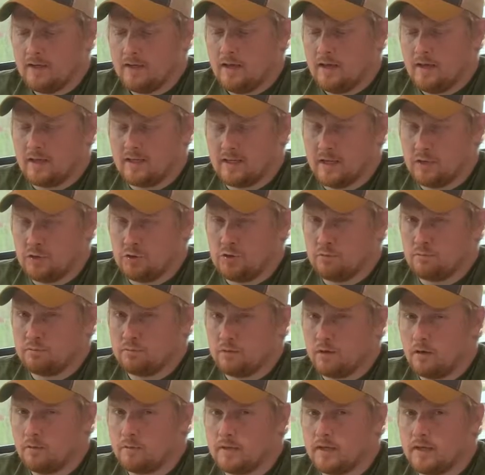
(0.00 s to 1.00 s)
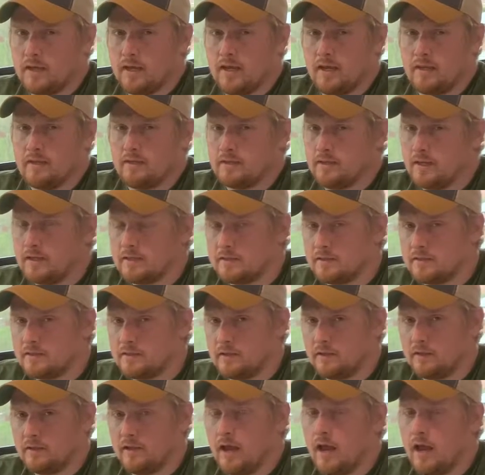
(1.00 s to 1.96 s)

Again, you probably can't necessarily,